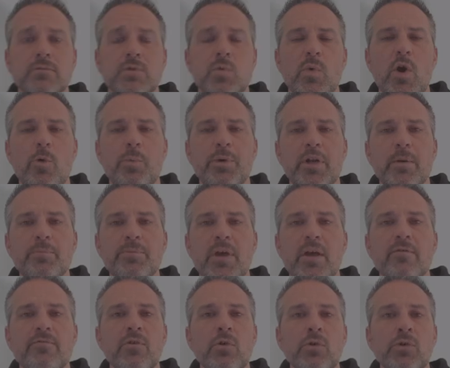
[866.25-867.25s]
We open up
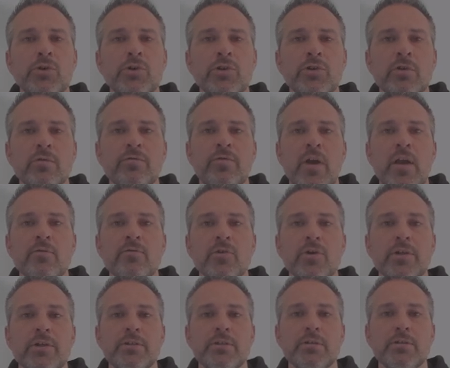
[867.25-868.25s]
that folder in your
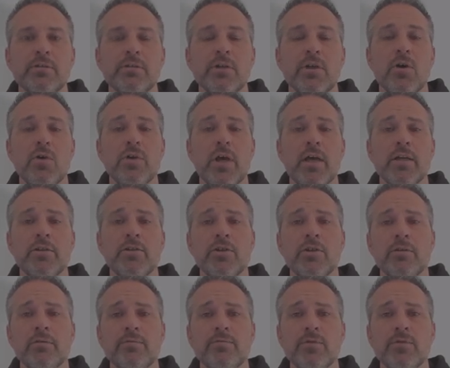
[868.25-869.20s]
favorite code editor.